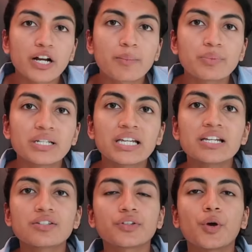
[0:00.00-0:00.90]

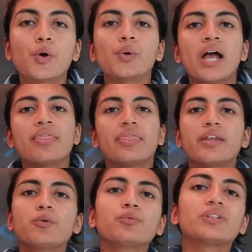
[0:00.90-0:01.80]
company, so they
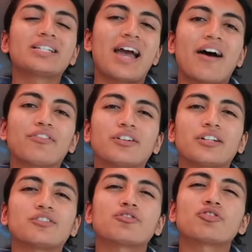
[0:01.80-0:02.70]
don't really have their
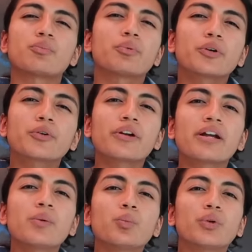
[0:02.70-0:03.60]
internship
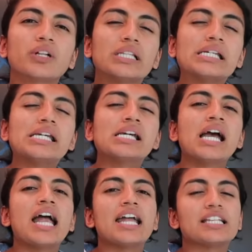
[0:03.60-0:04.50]
program
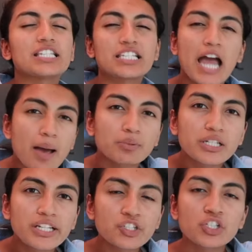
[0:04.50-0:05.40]
really
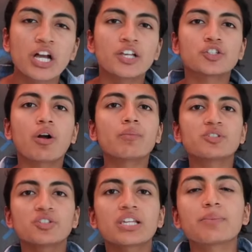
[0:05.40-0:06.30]
established. So I'm
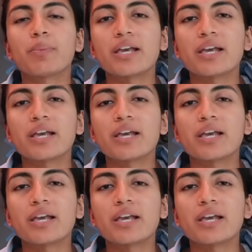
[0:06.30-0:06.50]
just like